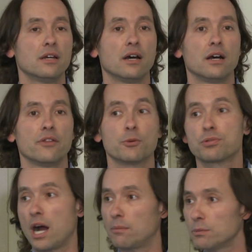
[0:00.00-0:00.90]
the
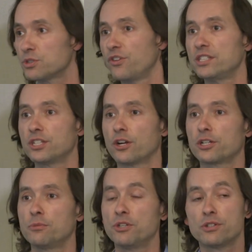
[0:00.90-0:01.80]
problems facing our
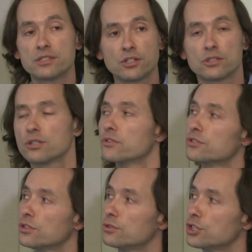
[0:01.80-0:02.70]
communities and also on the
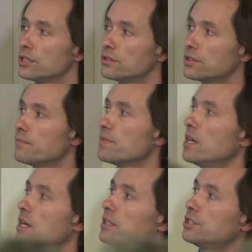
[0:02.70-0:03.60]
solutions,
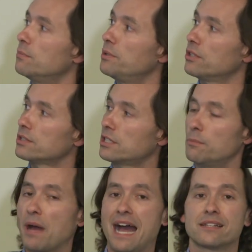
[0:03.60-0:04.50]
to build
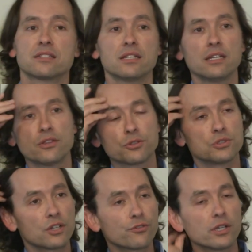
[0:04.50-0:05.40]
capacity through
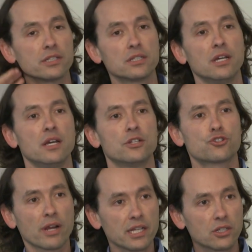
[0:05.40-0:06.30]
different
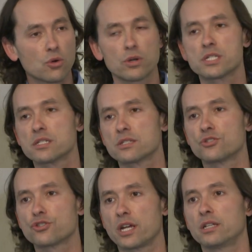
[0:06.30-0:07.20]
training courses
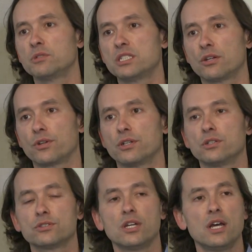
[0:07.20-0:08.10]
and training
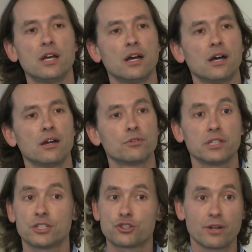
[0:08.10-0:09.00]
materials,
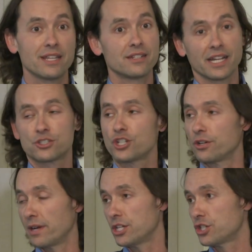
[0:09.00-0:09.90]
really to train the next
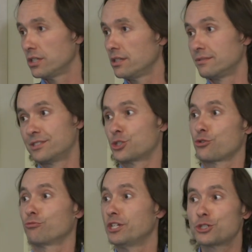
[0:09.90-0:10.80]
generation and to
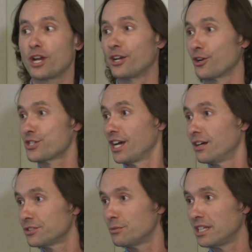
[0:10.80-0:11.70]
retrain
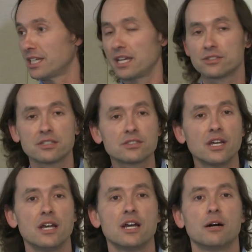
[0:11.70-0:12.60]
ourselves in many cases
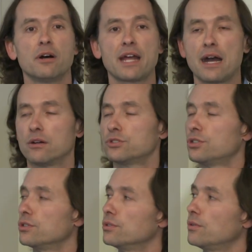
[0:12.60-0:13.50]
about how
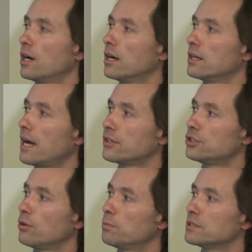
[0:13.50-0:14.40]
to
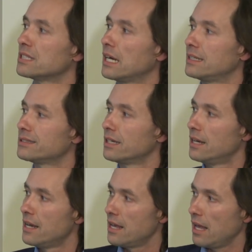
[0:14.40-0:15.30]
do open science,
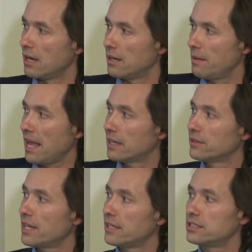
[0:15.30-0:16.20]

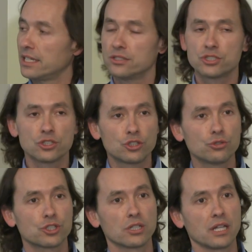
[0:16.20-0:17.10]
and then to
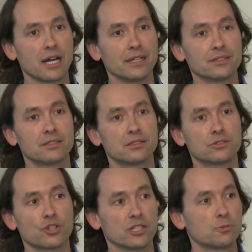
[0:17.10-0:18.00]
institutionalize
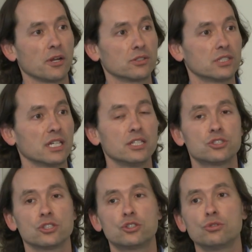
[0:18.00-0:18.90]
transparency, to
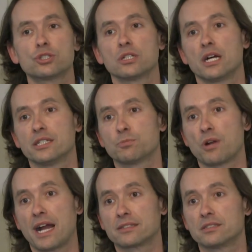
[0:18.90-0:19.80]
institutionalize
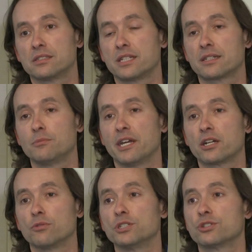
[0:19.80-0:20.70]
practices that can make
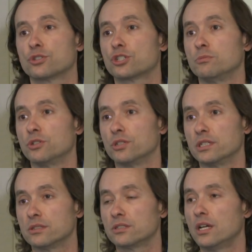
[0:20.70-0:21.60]
our research
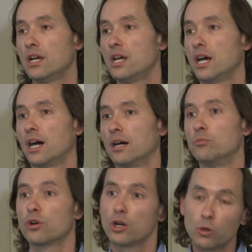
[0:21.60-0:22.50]
communities
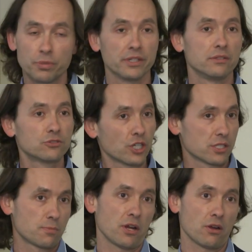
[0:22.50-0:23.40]
more open,
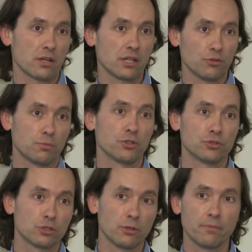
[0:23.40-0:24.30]
transparent, and
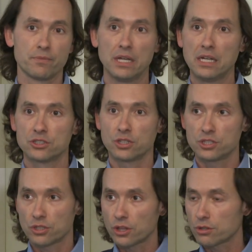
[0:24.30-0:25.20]
reproducible. So
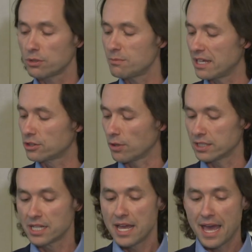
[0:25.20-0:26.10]
these are the three main
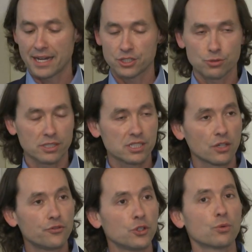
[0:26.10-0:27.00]
thrusts. And I just want to say
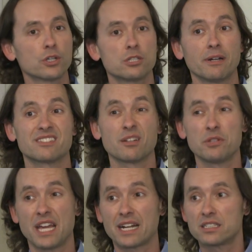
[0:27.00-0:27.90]
a few words about some
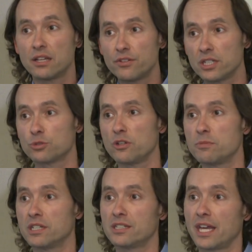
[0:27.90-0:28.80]
of the activities we've
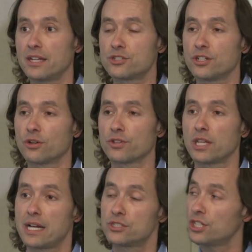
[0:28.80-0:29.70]
been engaged in over the
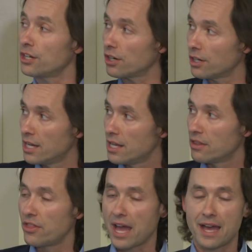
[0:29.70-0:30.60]
last year
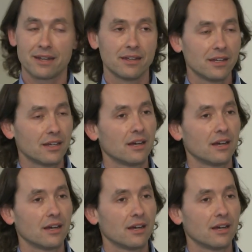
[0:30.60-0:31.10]
that